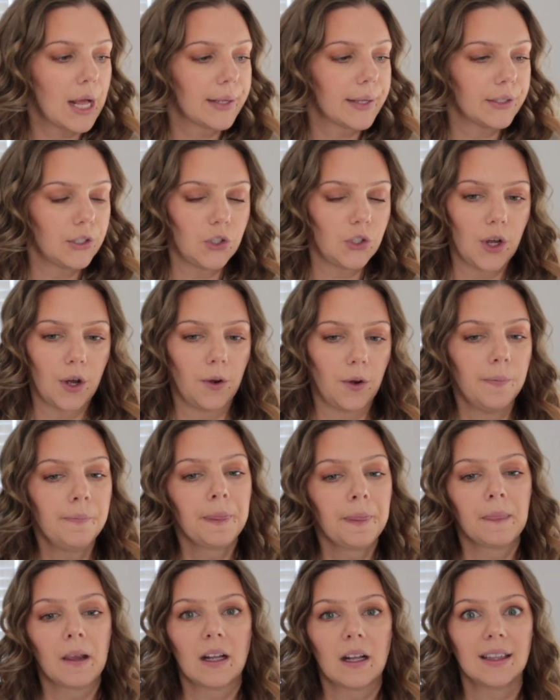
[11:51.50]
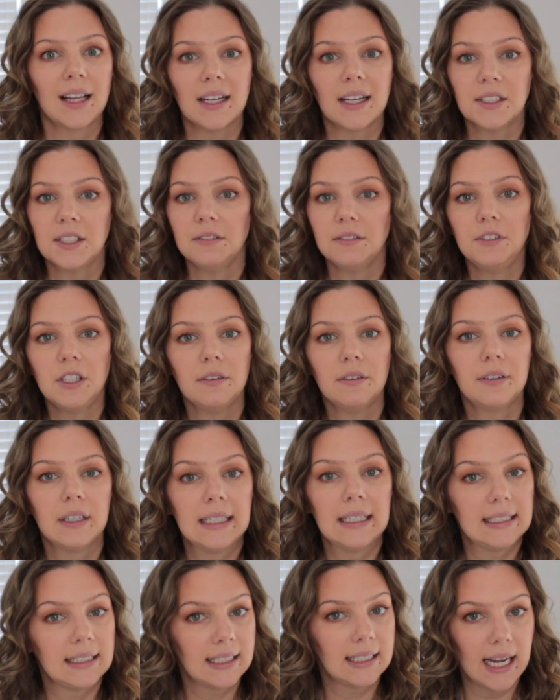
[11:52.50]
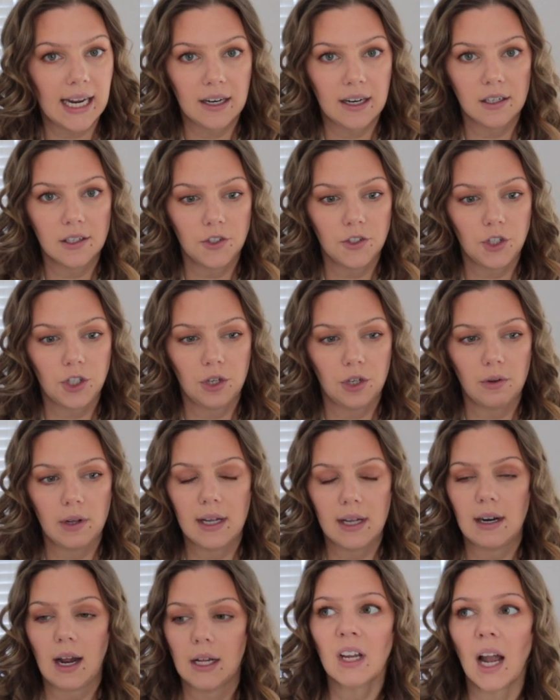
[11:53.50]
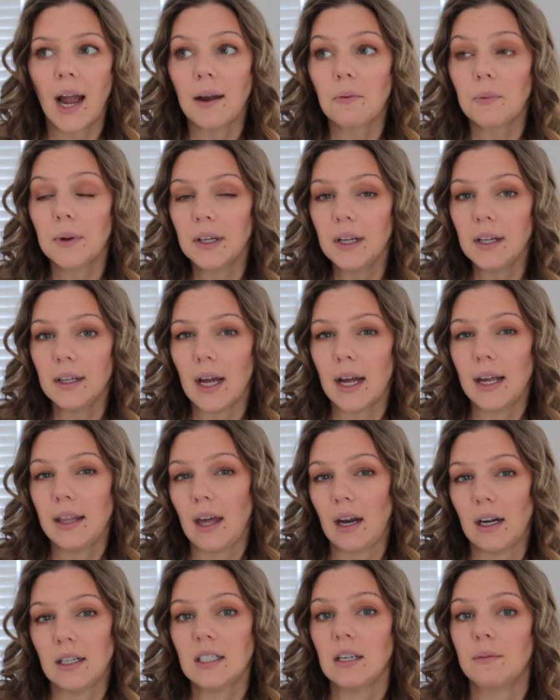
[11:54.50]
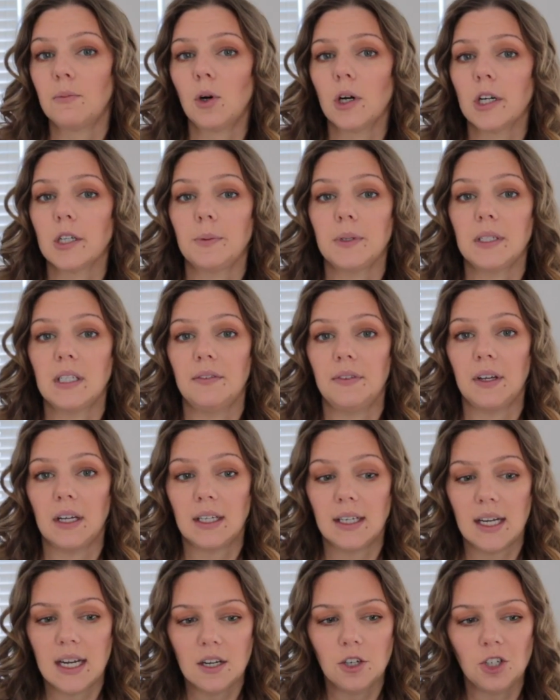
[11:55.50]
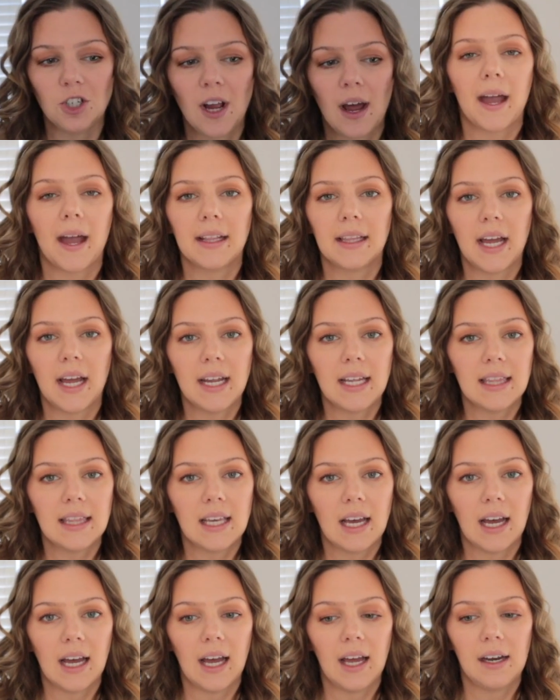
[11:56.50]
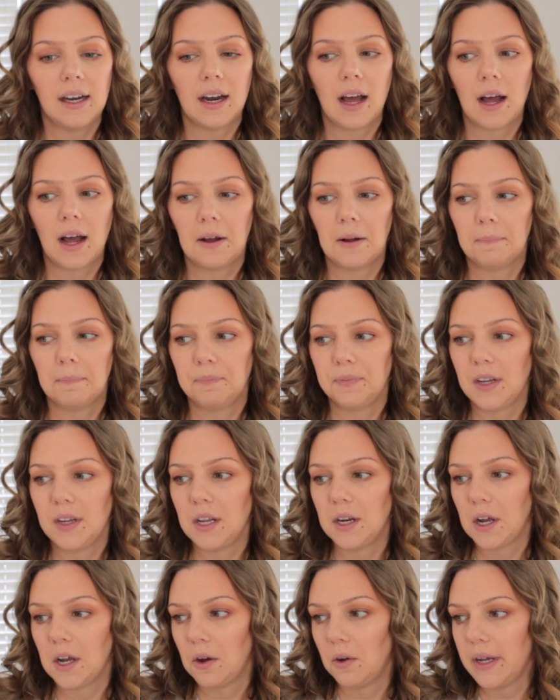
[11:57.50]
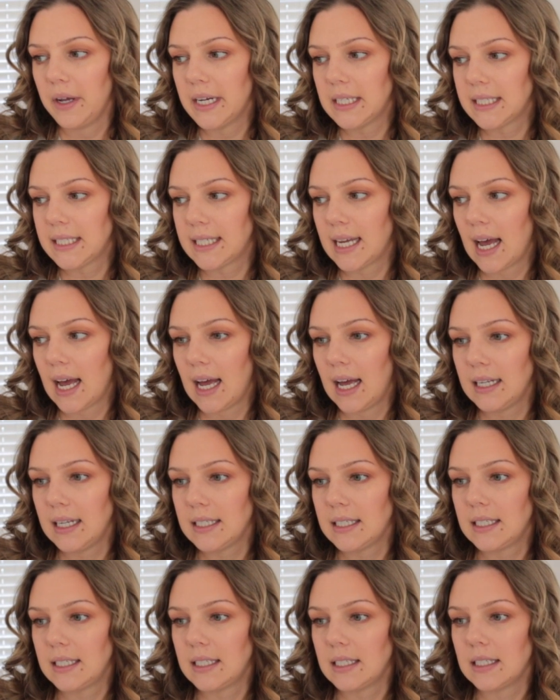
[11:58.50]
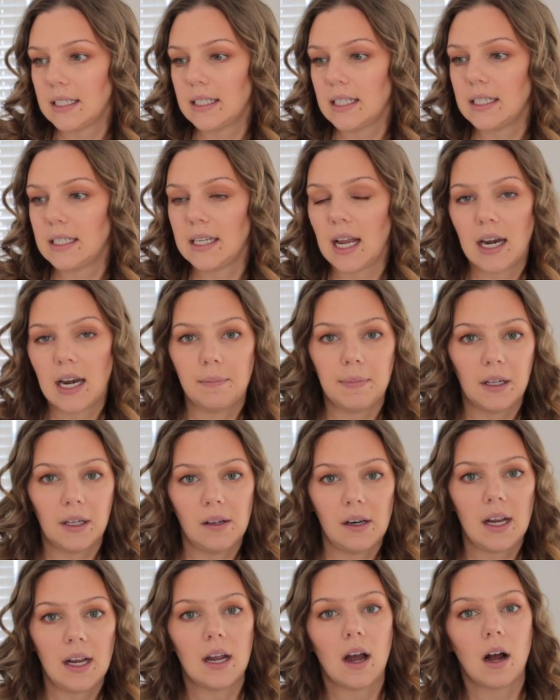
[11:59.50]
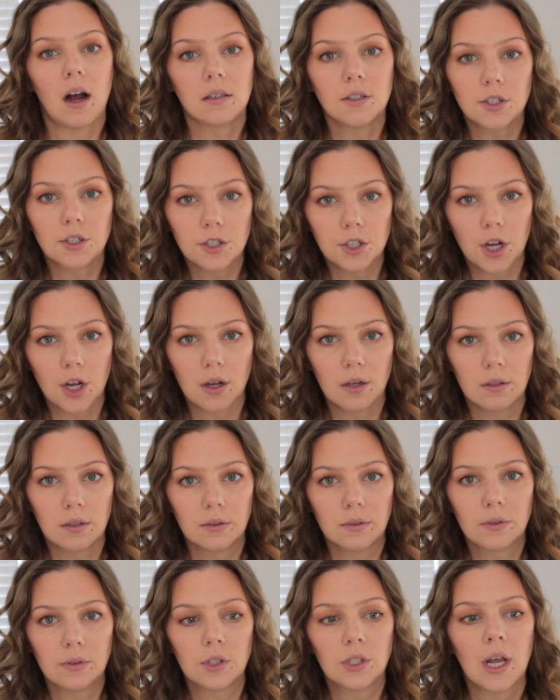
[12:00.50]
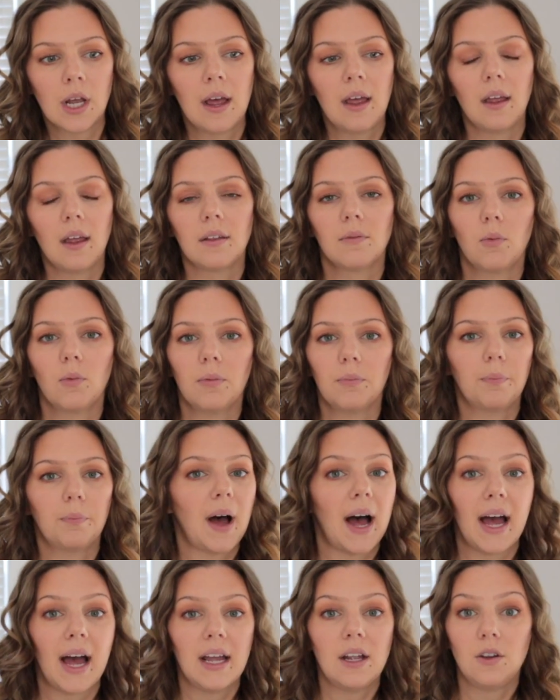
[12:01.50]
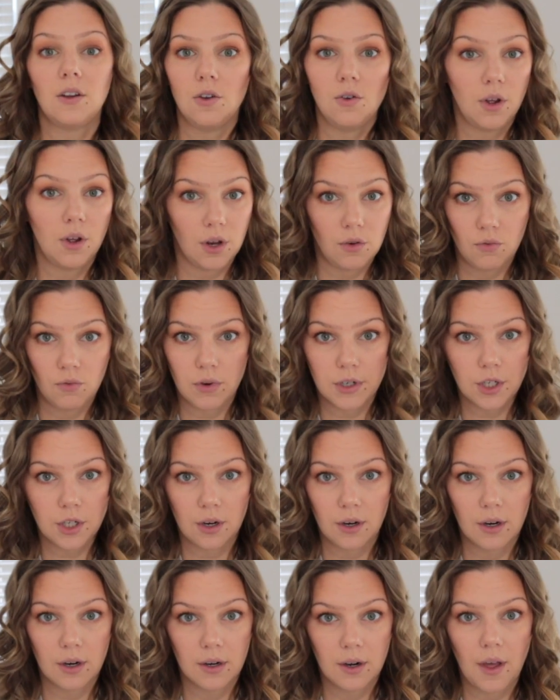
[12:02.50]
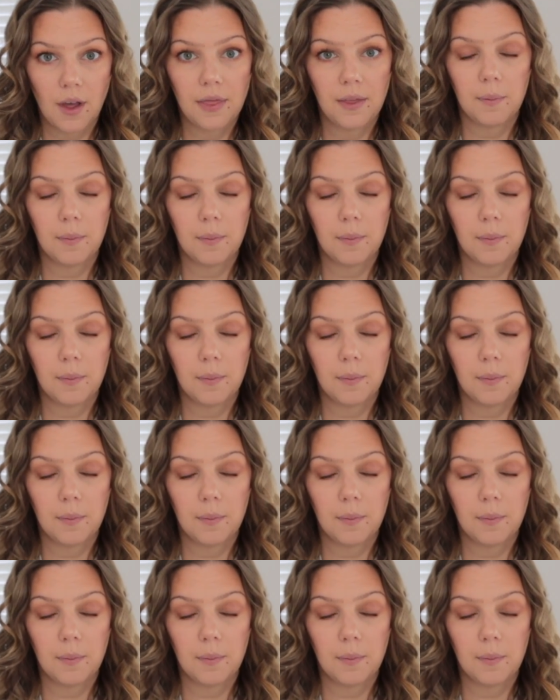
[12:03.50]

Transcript: So lots of different layers to it. I really like that it's a more specific niche. I like that, you know, it's got sustainability undertones. You could return the